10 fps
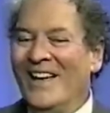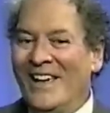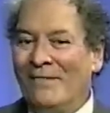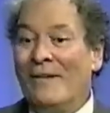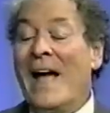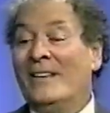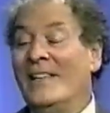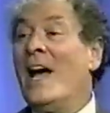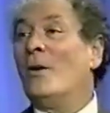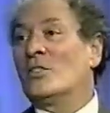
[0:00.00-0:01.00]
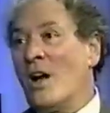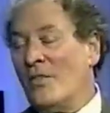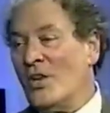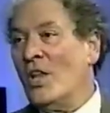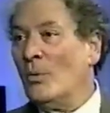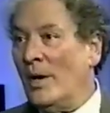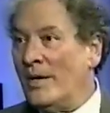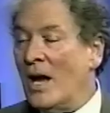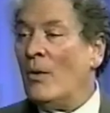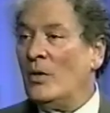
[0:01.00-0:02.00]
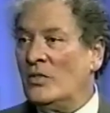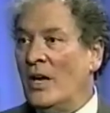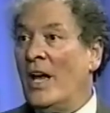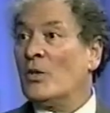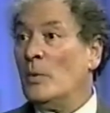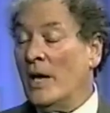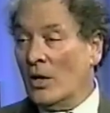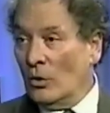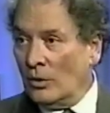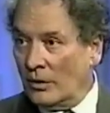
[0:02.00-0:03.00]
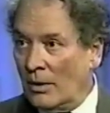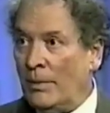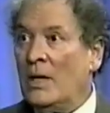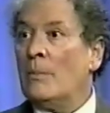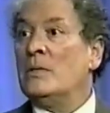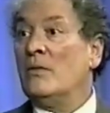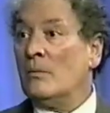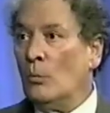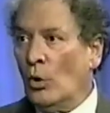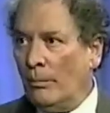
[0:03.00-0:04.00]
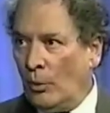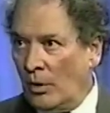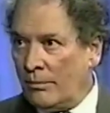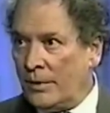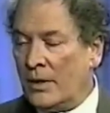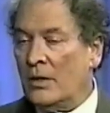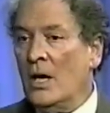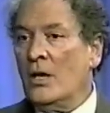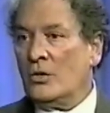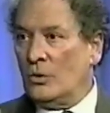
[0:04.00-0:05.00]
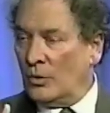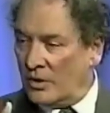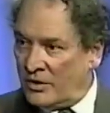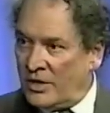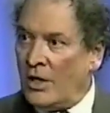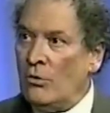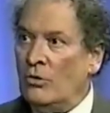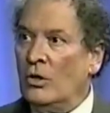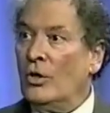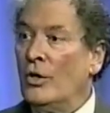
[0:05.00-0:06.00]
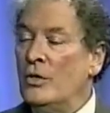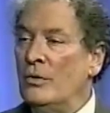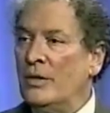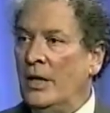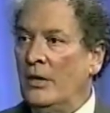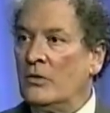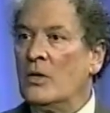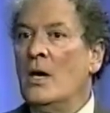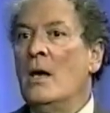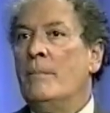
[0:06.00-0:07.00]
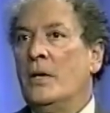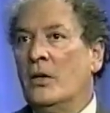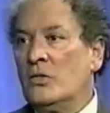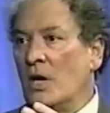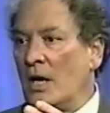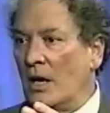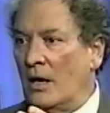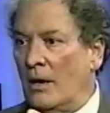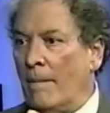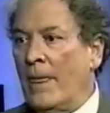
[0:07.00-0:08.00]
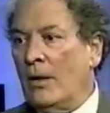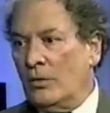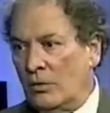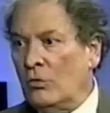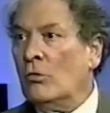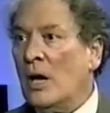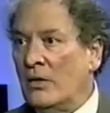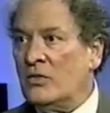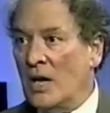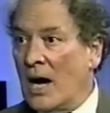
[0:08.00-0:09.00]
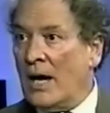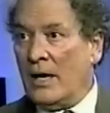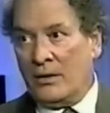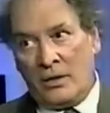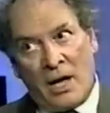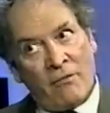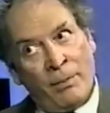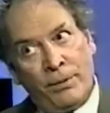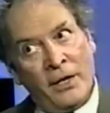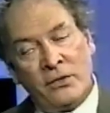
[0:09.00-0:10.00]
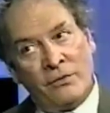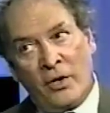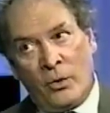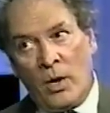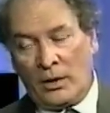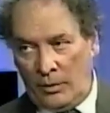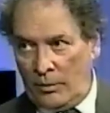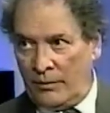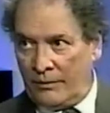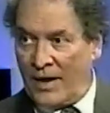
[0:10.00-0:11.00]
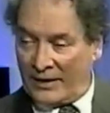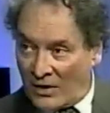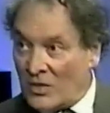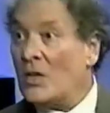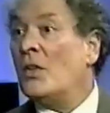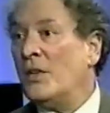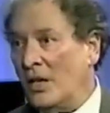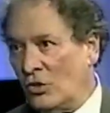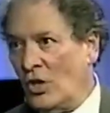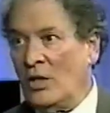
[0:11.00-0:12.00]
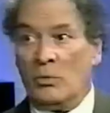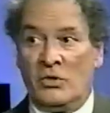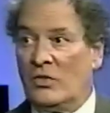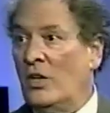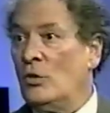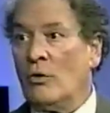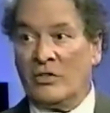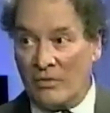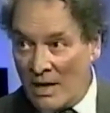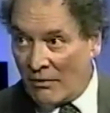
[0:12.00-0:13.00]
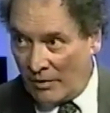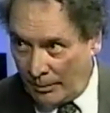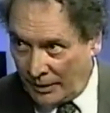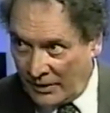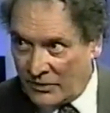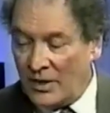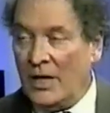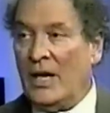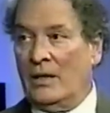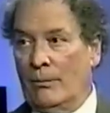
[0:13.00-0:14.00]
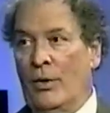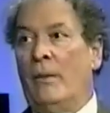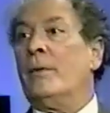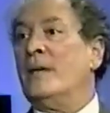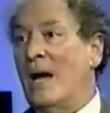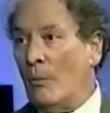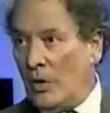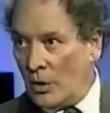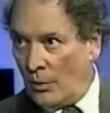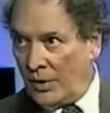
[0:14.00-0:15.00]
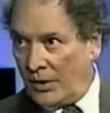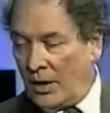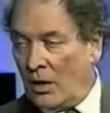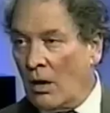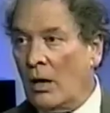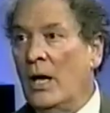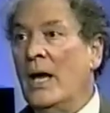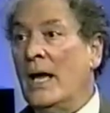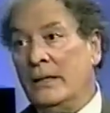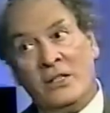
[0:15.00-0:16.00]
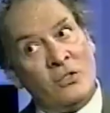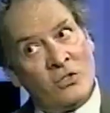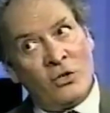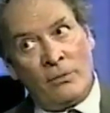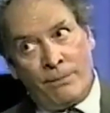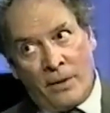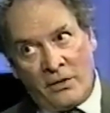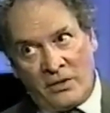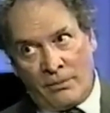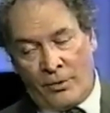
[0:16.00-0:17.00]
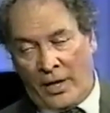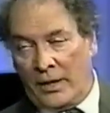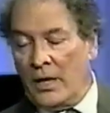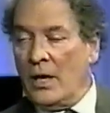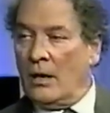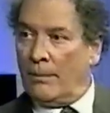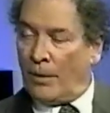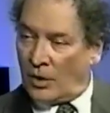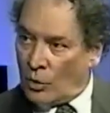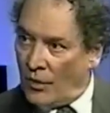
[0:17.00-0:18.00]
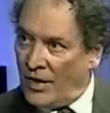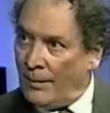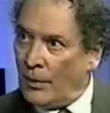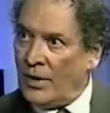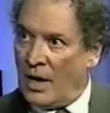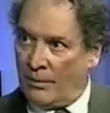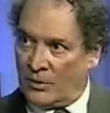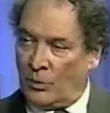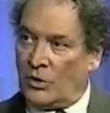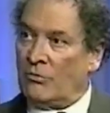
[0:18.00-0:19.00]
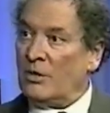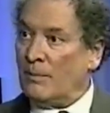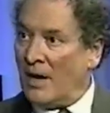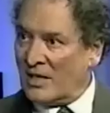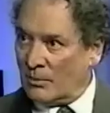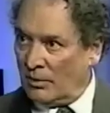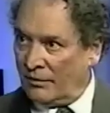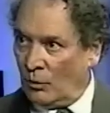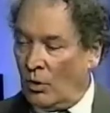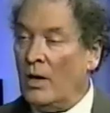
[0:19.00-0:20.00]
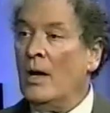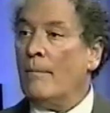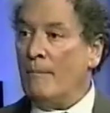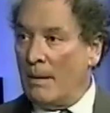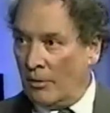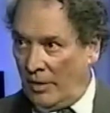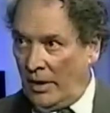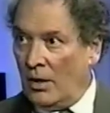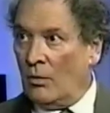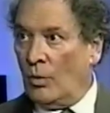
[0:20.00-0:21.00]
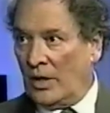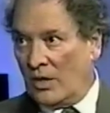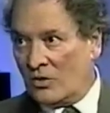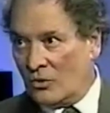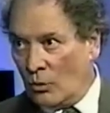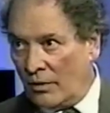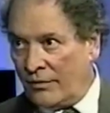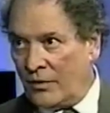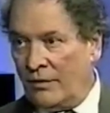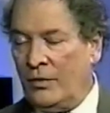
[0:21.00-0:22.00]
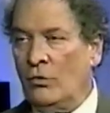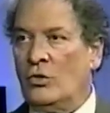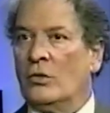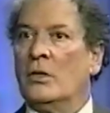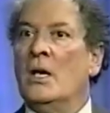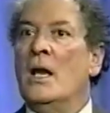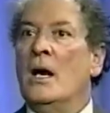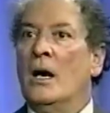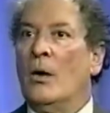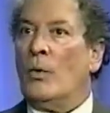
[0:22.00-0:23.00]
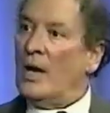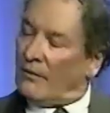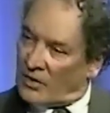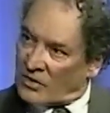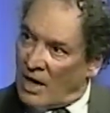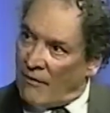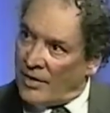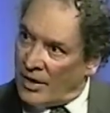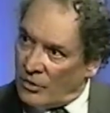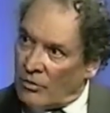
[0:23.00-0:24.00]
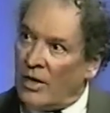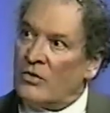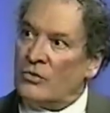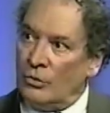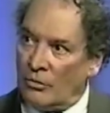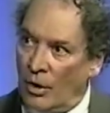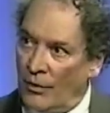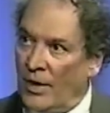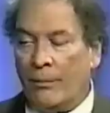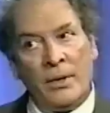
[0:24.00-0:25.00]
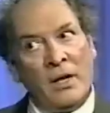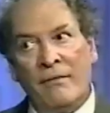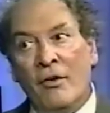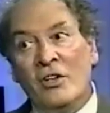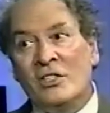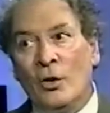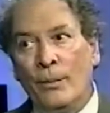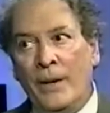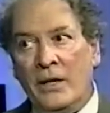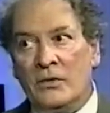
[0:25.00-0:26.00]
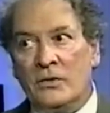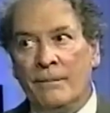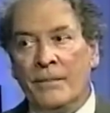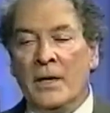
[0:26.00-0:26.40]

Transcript: In fact, now it's gone the other way. Now we say as we get older, it becomes even more important because, to continue to learn new things because um, neurons die and they're not replaced very quickly. In fact, that's another thing that's changed. We used to say neurons are never replaced in the brain, but now we know that they are, ah. at least in certain parts of the brain, a part called the hippocampus, which is responsible for memory, what gets mm. stored for the future. Uh, we have discovered that neurons do grow there, but at a very slow pace.